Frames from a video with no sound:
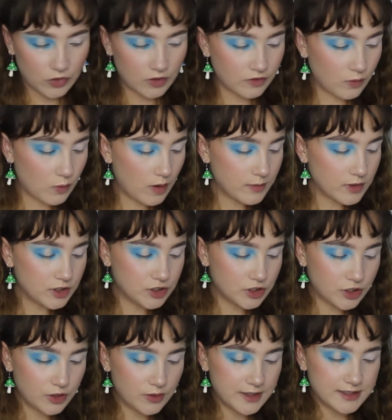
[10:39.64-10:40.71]
So what I'm going to do
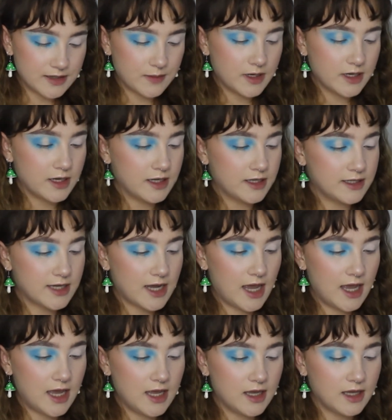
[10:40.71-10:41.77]
is I'm going to
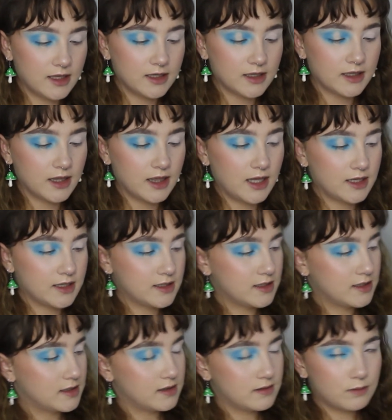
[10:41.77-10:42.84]
take
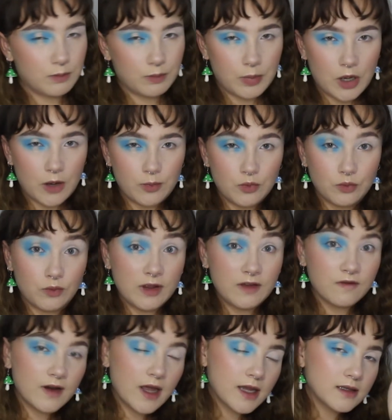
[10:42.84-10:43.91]
this purple
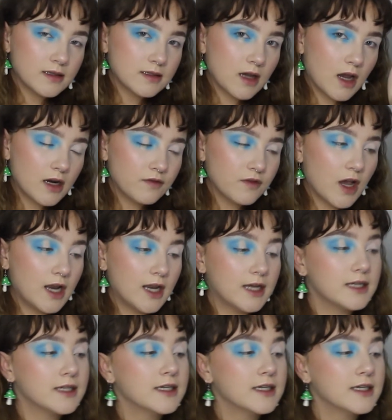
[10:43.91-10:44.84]
reflect kind of colour.